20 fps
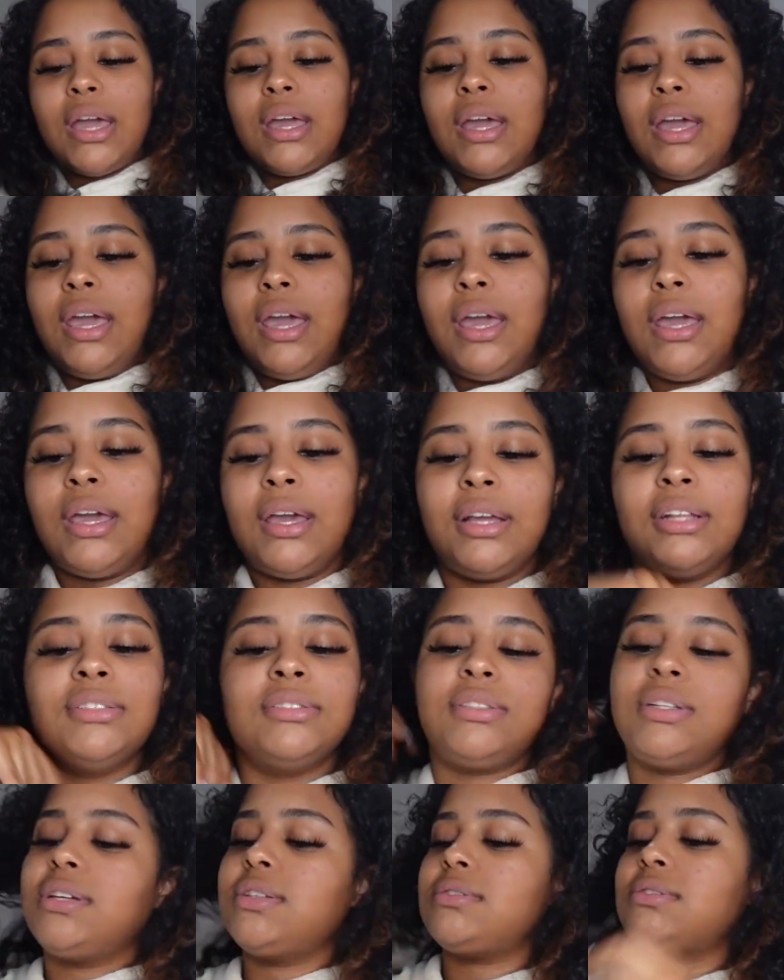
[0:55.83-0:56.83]

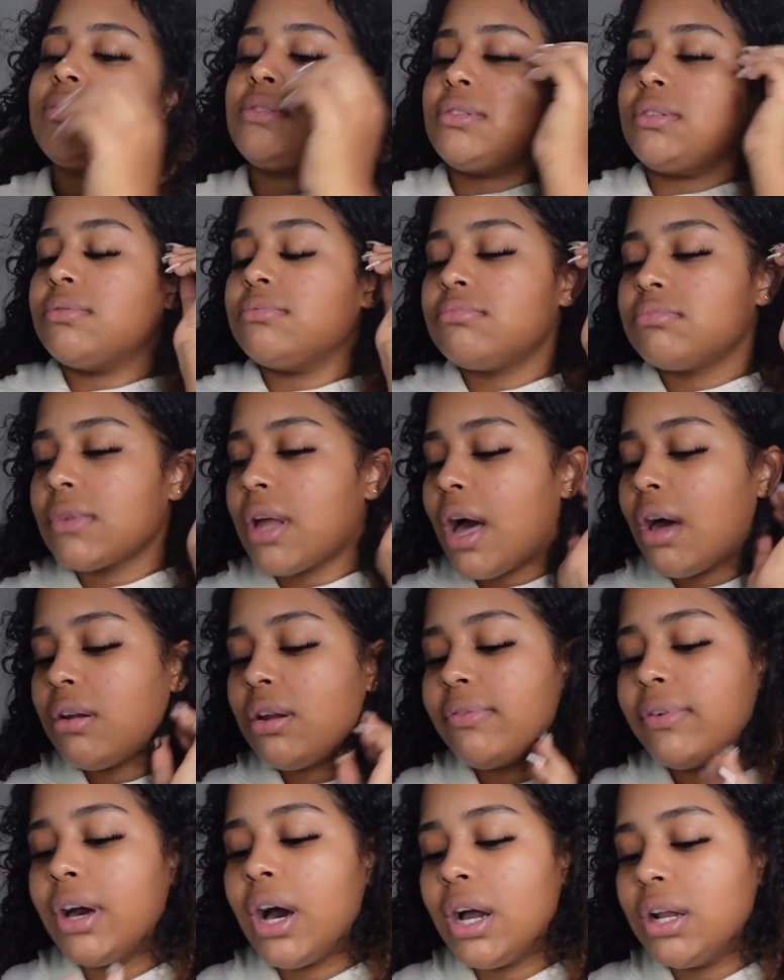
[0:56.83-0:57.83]
And I don't
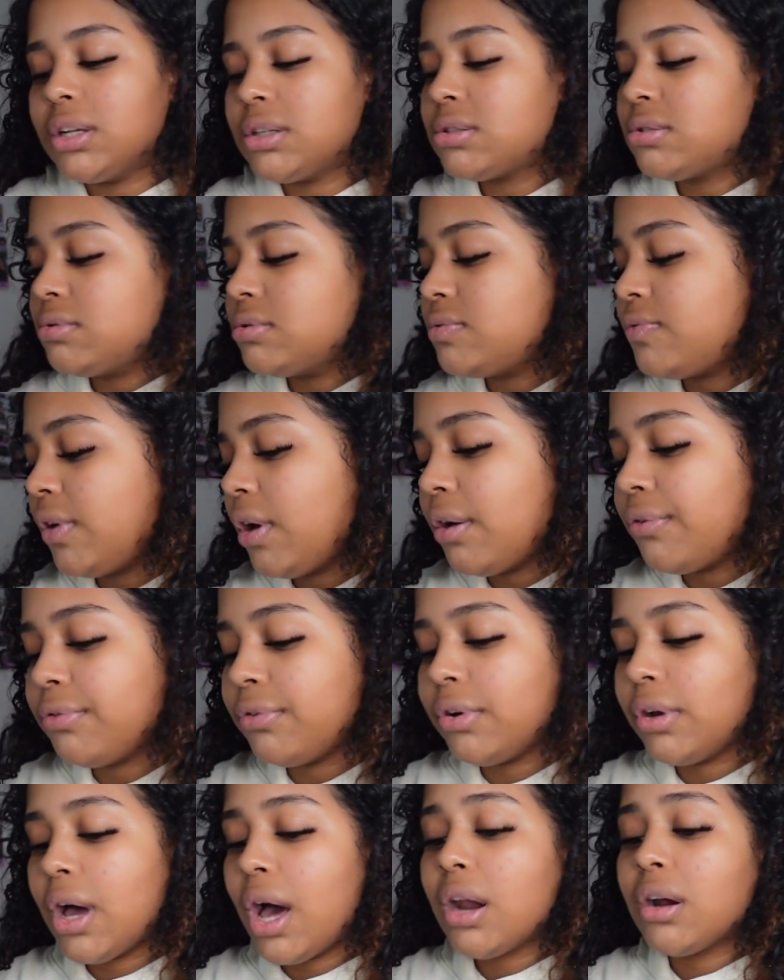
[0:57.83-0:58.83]
even got any excuse there for,
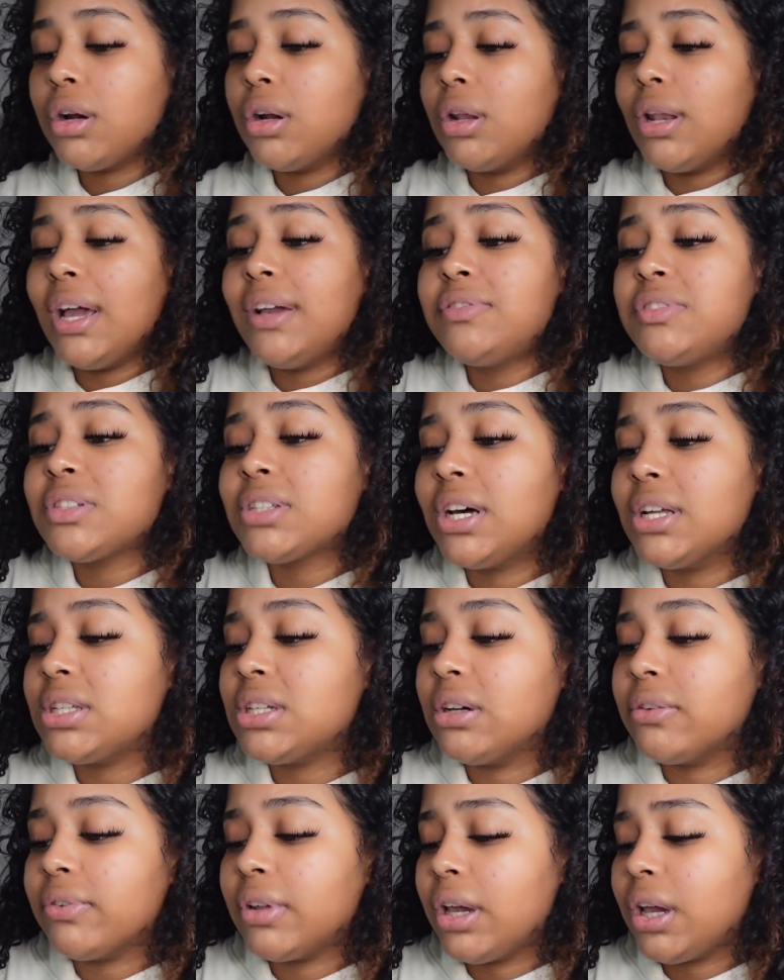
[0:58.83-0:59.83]
I don't know, life just got
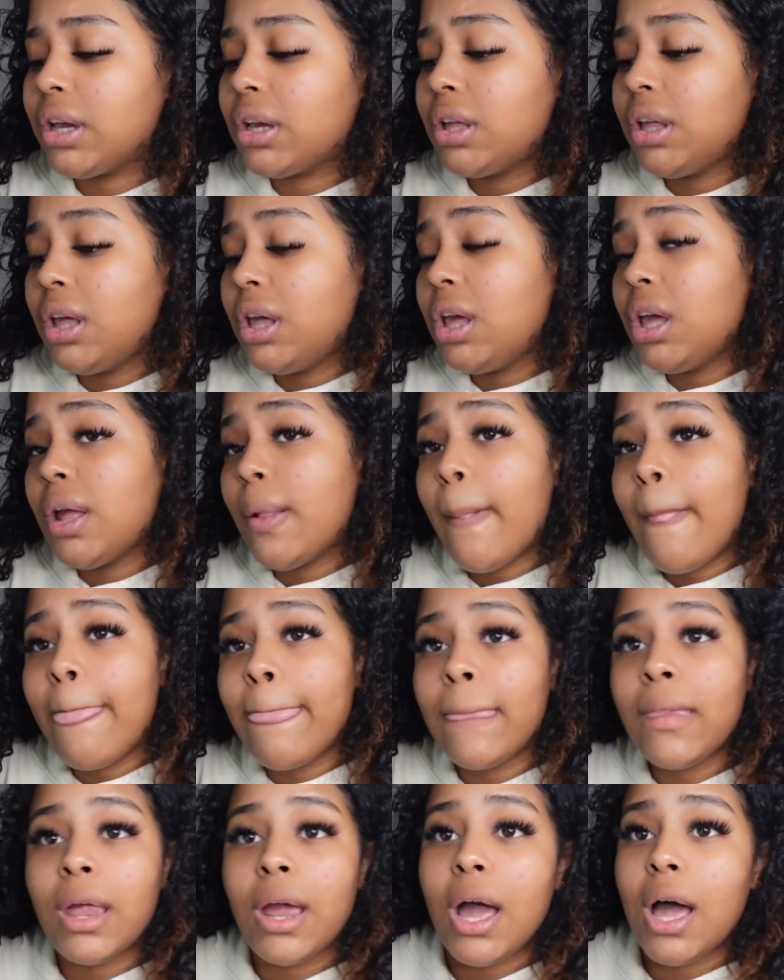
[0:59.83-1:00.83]
tough. Like
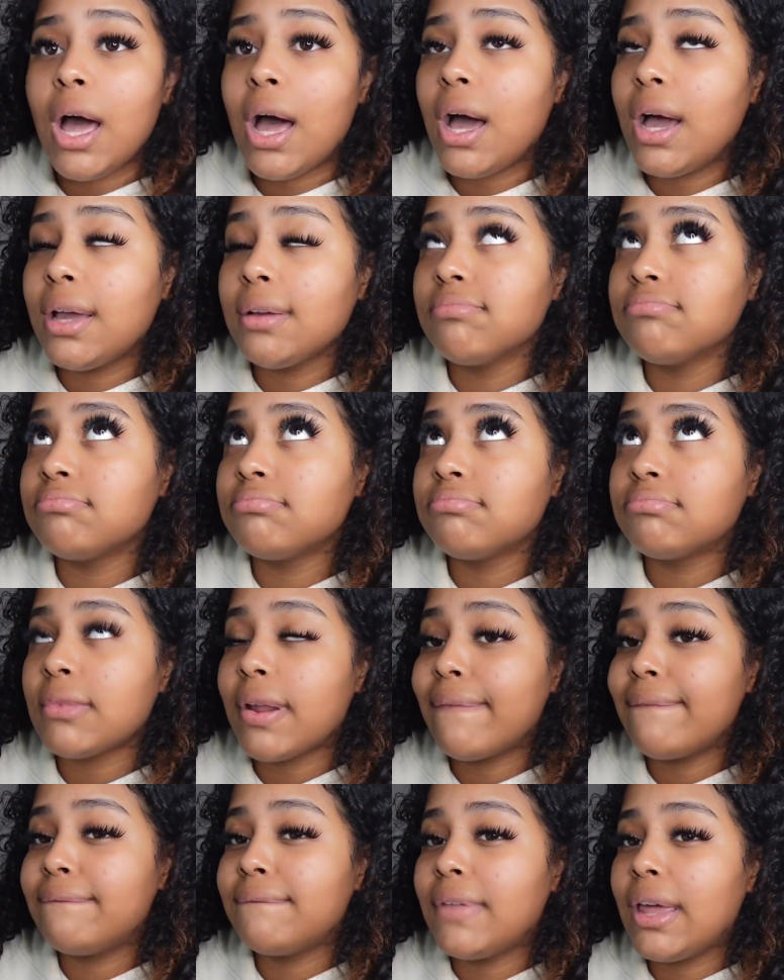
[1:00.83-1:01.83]

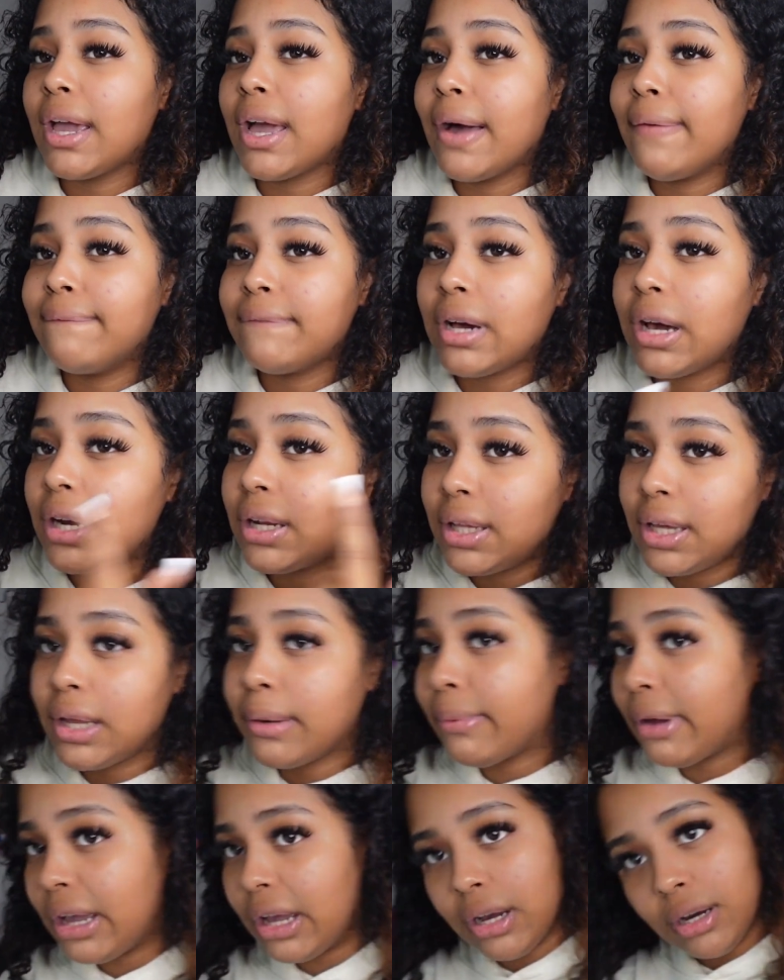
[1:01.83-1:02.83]
I'm finally in
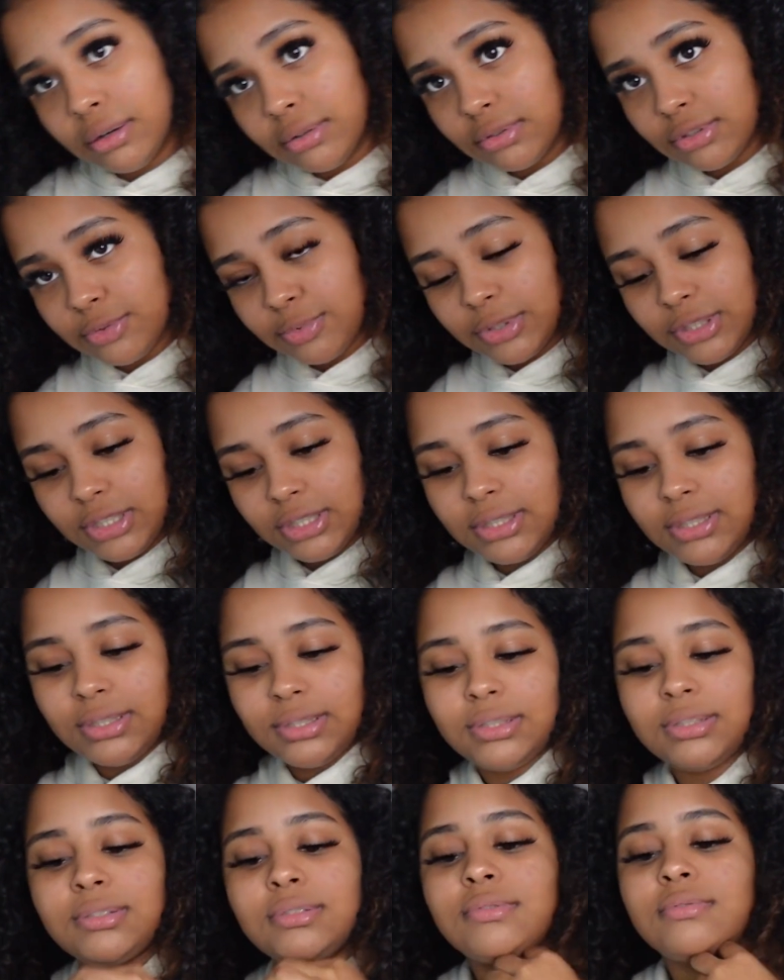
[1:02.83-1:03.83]
my house, which
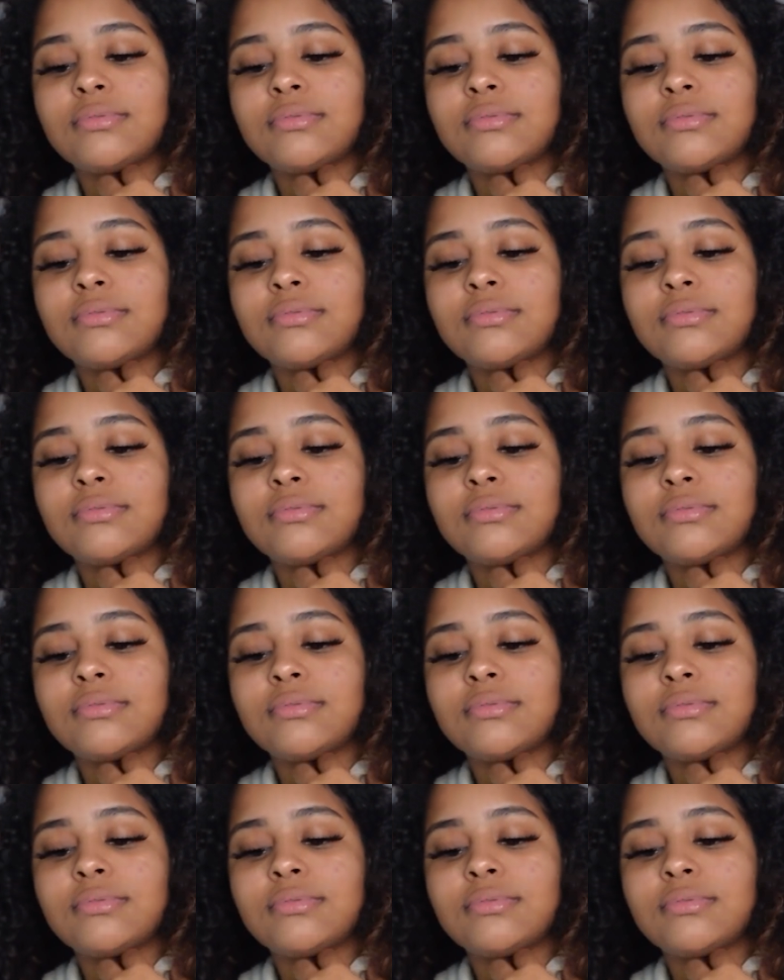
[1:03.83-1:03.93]
is